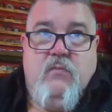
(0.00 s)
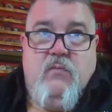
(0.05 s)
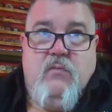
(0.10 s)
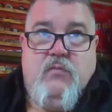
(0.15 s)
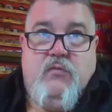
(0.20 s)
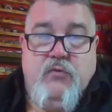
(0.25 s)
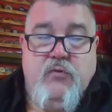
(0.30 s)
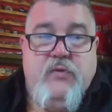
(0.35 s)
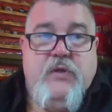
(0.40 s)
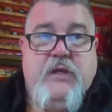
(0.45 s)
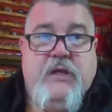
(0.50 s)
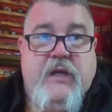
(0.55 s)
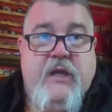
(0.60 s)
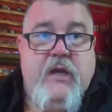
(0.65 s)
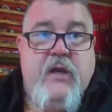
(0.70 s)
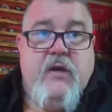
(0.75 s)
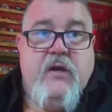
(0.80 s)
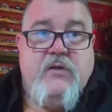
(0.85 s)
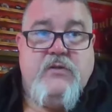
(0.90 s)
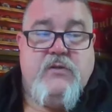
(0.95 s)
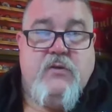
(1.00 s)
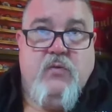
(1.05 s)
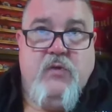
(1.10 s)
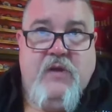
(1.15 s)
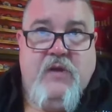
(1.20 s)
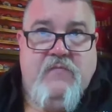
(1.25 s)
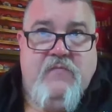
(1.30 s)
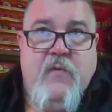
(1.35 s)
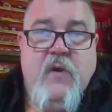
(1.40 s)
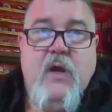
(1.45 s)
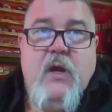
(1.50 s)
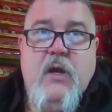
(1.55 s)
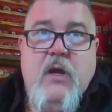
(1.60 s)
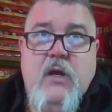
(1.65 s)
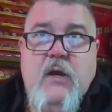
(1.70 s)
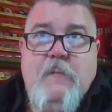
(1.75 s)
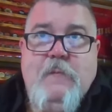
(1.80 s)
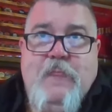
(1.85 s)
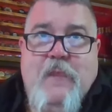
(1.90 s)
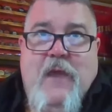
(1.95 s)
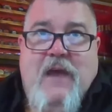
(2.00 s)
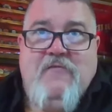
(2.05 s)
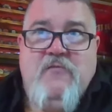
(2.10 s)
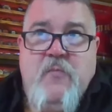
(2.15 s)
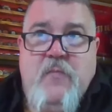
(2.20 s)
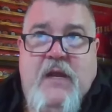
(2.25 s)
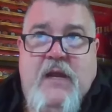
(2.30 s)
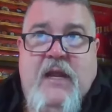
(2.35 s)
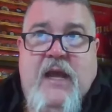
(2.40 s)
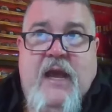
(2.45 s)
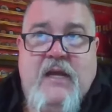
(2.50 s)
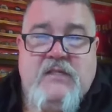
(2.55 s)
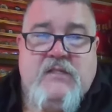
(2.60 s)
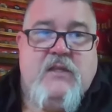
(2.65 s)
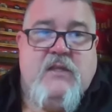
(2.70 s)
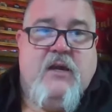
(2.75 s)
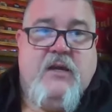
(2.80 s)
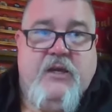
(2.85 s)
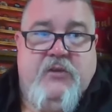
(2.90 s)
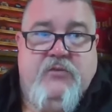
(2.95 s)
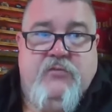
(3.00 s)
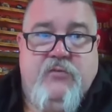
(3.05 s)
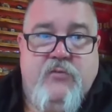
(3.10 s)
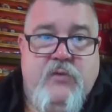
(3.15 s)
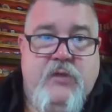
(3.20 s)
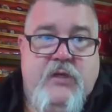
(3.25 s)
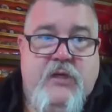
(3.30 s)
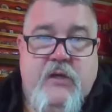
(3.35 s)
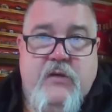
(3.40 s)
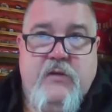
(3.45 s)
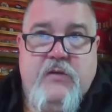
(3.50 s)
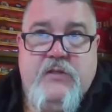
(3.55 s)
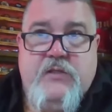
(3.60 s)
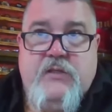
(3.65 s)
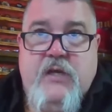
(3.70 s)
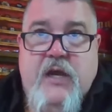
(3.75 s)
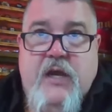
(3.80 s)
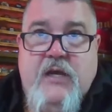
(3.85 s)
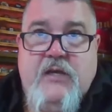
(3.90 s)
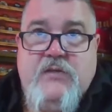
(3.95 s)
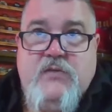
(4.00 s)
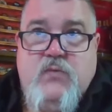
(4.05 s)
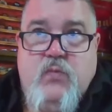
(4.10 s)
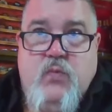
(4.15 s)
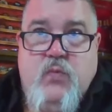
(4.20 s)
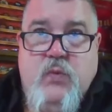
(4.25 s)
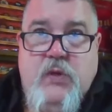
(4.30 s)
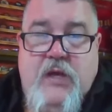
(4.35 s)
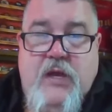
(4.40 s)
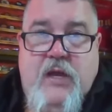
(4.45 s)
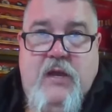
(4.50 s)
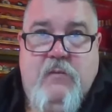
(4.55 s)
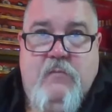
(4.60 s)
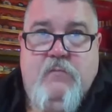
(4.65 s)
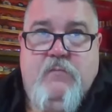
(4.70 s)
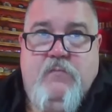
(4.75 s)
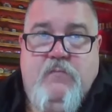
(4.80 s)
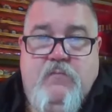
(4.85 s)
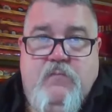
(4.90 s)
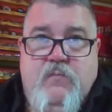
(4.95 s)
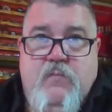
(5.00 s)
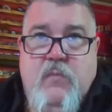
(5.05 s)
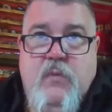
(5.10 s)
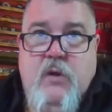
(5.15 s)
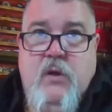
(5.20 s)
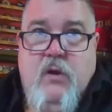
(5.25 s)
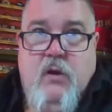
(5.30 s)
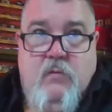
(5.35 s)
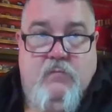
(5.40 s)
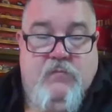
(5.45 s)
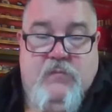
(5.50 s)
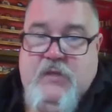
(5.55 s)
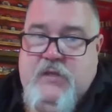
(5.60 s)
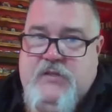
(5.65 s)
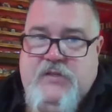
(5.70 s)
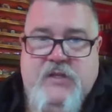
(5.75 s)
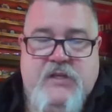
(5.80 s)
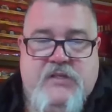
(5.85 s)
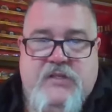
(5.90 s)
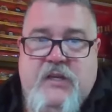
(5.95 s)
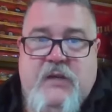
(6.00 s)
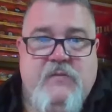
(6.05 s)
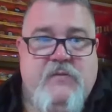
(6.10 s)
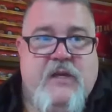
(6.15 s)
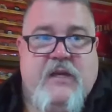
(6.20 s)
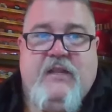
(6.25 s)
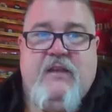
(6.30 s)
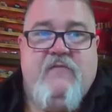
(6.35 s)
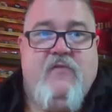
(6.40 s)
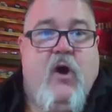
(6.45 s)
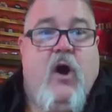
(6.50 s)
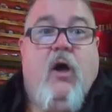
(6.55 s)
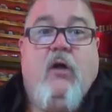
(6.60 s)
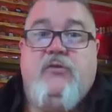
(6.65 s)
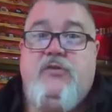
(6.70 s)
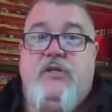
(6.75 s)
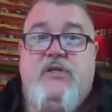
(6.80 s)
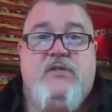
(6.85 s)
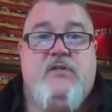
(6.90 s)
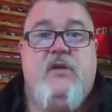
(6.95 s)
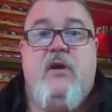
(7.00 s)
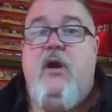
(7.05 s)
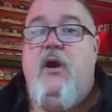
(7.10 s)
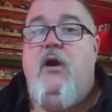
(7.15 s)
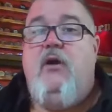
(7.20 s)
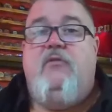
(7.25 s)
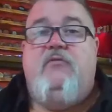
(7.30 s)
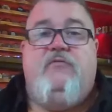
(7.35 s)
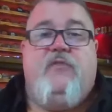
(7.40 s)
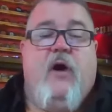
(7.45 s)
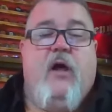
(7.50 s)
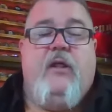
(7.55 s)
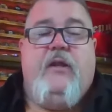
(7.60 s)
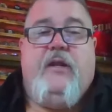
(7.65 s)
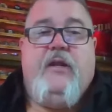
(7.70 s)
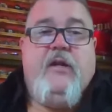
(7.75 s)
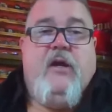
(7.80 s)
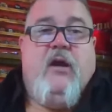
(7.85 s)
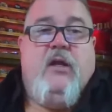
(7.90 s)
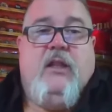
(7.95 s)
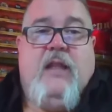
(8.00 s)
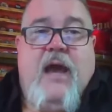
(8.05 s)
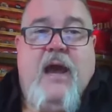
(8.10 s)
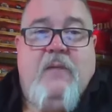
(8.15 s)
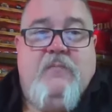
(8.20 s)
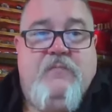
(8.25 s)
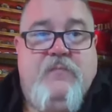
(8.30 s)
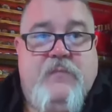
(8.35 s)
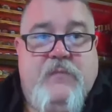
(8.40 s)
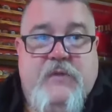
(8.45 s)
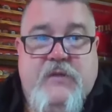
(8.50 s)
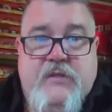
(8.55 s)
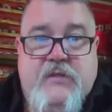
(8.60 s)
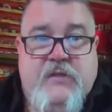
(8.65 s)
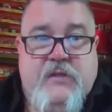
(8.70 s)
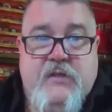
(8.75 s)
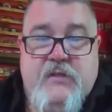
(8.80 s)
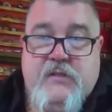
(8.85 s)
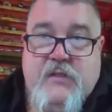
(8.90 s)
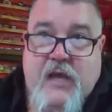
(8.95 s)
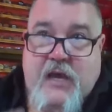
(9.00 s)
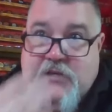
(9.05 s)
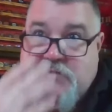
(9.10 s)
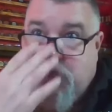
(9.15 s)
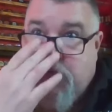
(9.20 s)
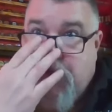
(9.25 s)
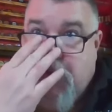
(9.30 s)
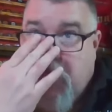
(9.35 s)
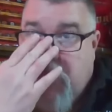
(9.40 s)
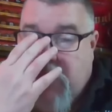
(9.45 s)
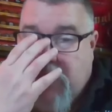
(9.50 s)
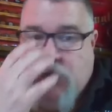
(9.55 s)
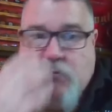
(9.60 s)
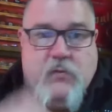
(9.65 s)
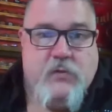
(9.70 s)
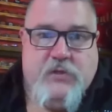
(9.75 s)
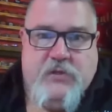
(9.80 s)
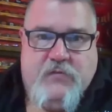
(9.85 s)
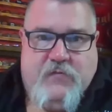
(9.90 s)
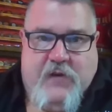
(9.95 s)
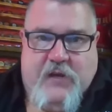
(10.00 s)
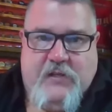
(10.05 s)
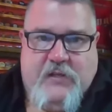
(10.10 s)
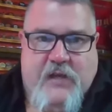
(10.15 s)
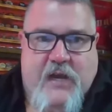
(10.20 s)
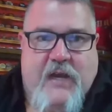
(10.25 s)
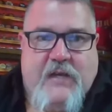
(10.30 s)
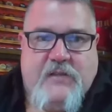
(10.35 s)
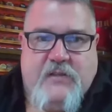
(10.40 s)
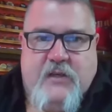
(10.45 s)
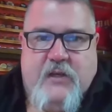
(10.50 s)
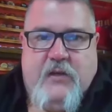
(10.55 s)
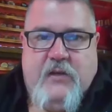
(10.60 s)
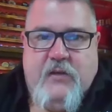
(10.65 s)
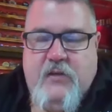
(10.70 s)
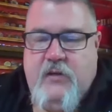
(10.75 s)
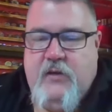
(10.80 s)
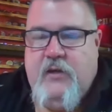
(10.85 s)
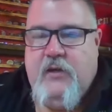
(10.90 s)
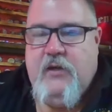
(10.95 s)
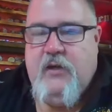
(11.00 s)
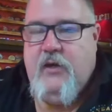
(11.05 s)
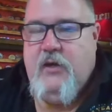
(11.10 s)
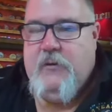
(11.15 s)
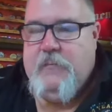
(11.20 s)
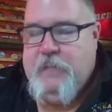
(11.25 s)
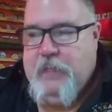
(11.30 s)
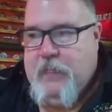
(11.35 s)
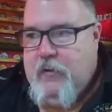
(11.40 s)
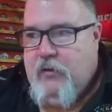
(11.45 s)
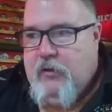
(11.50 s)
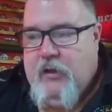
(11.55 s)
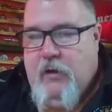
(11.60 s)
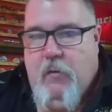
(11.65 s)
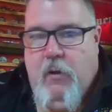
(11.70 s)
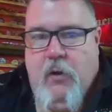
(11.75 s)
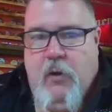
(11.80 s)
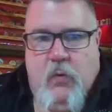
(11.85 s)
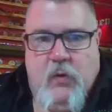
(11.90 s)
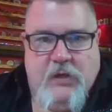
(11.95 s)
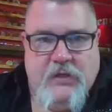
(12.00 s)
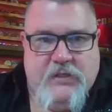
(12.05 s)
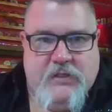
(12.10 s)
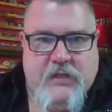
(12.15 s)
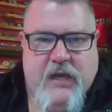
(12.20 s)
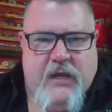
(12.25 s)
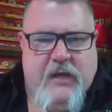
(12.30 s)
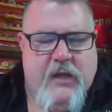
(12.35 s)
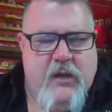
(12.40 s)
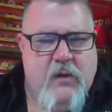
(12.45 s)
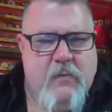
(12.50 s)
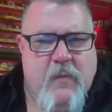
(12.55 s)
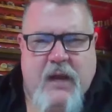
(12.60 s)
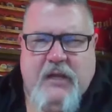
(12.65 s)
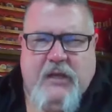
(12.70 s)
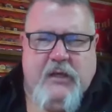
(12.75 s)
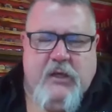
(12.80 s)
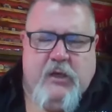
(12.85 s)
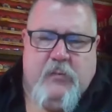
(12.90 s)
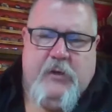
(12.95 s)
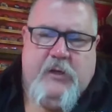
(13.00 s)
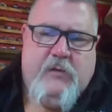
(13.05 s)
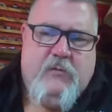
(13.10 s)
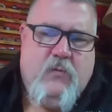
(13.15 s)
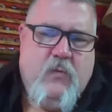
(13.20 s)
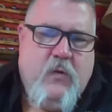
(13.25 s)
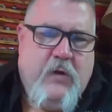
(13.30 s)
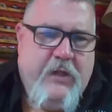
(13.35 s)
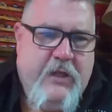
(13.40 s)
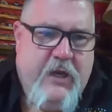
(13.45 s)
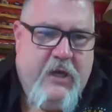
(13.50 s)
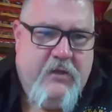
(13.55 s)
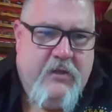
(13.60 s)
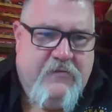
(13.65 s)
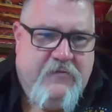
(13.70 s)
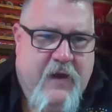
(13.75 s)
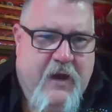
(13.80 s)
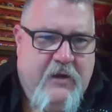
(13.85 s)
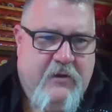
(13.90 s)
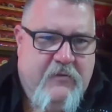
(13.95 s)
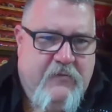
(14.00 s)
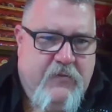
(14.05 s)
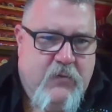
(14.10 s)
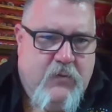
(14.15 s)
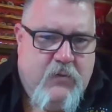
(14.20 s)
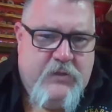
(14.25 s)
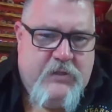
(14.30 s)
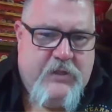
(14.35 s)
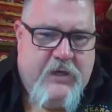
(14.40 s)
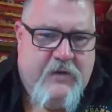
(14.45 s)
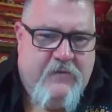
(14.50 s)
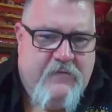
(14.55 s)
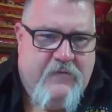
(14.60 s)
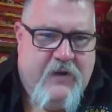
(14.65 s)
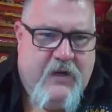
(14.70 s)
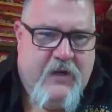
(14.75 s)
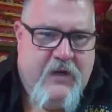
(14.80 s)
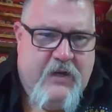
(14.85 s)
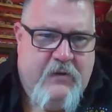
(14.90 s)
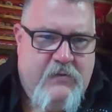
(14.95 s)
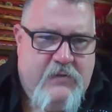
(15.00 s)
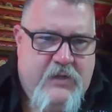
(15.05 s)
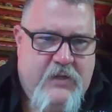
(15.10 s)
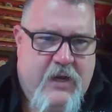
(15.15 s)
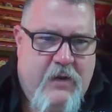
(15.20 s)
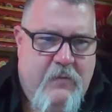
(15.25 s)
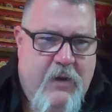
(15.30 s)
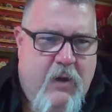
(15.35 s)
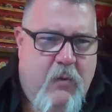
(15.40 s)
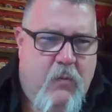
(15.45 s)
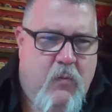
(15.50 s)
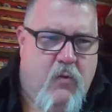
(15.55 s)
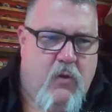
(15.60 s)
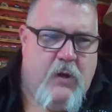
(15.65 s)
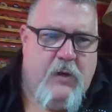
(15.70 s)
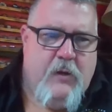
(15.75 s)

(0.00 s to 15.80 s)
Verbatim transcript: through the years, or we haven't been as lucky through the years as we this it seems like they've all just fallen in our lap these these last few weeks, which is fantastic. Although I will say, you know, Mike Gilbert, one of the other founding fools out of uh, he was out of Melbourne.